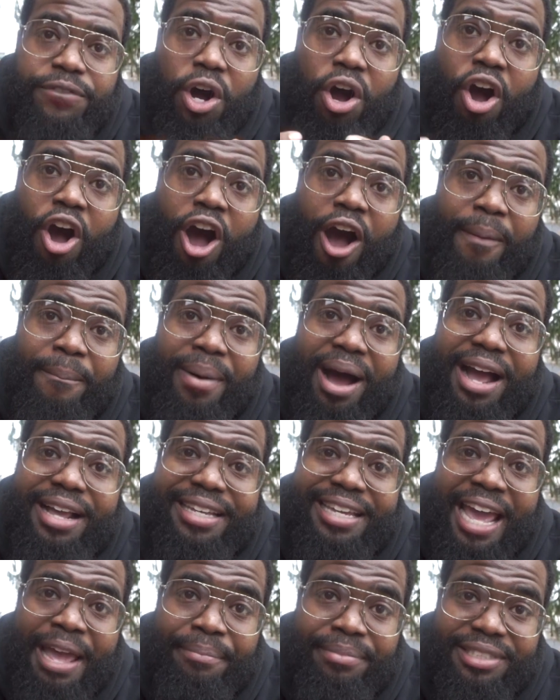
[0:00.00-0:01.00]
For all my
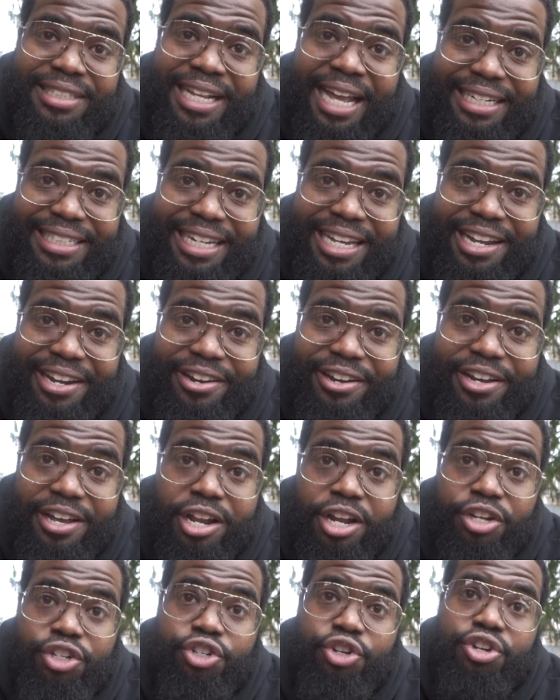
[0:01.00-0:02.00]
gamers out there,
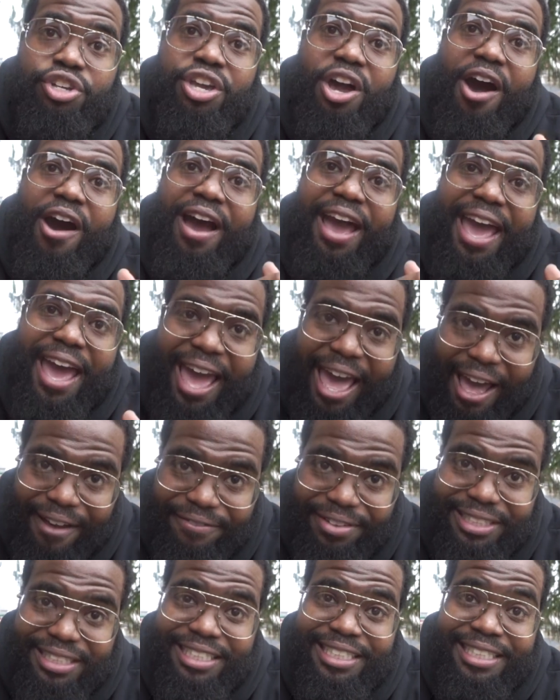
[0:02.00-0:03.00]
do y'all
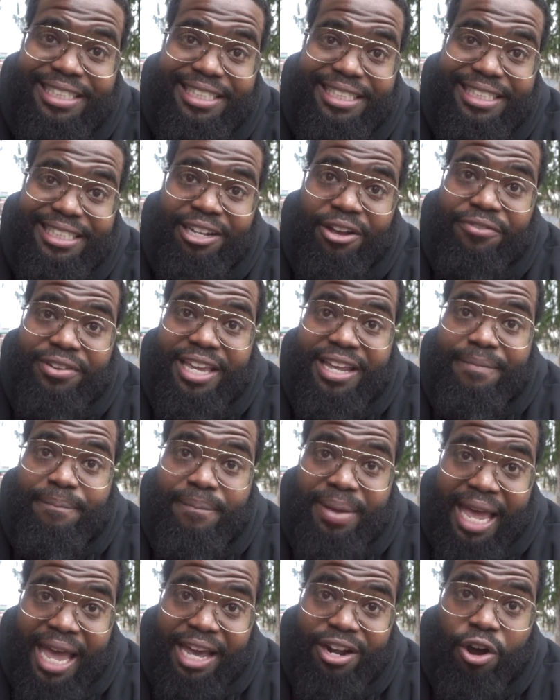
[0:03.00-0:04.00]
ever seen yourself getting
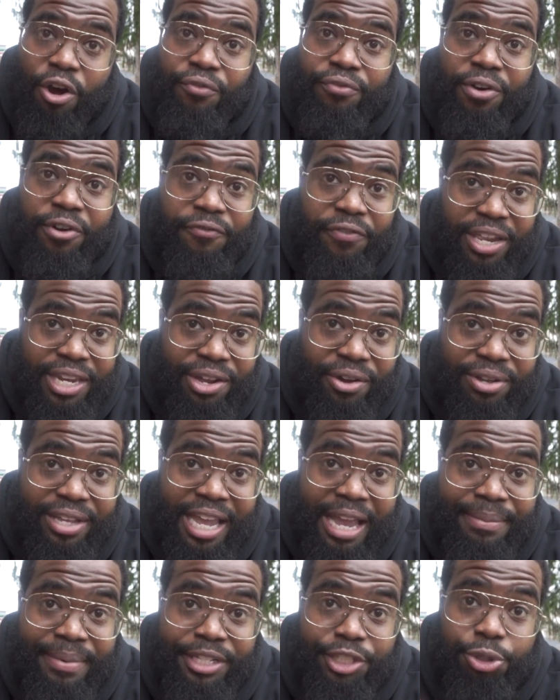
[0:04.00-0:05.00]
mad over a video
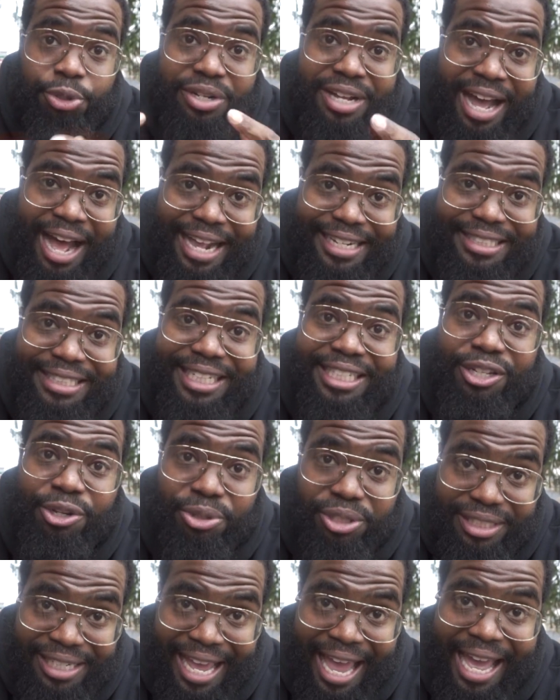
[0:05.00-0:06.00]
game that you constantly
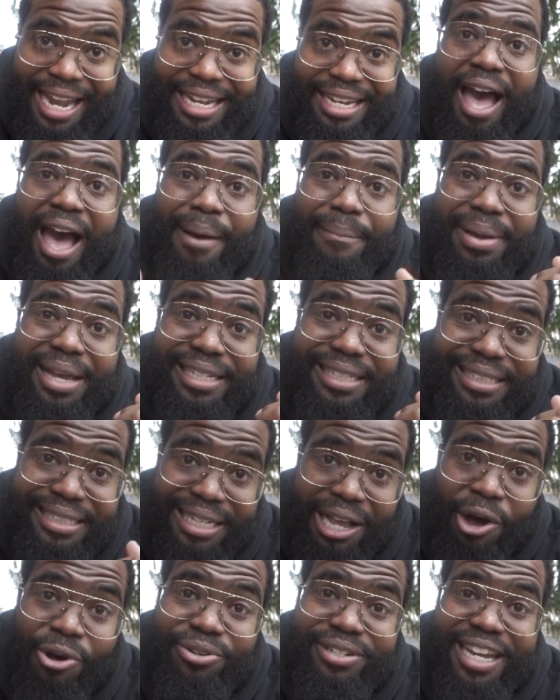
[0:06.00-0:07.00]
losing at? I mean,
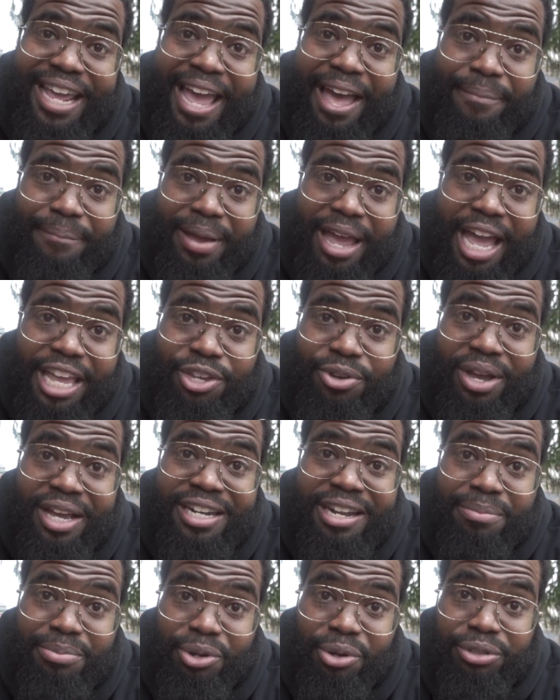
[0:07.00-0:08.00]
so damn mad you
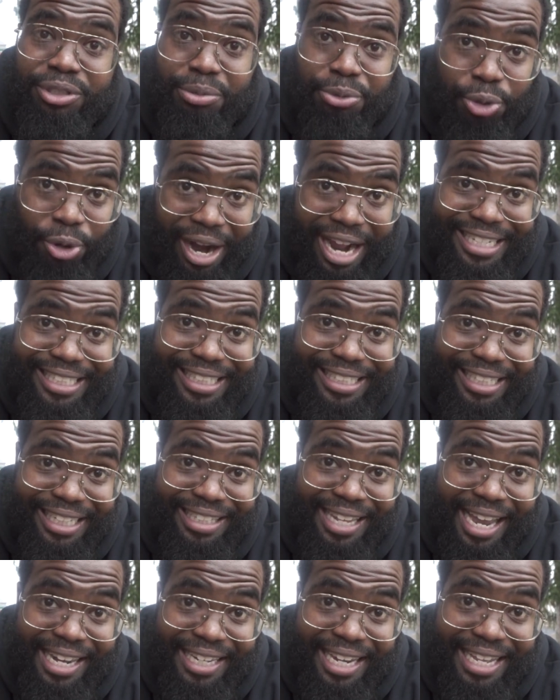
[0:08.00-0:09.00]
end up doing some crazy shit like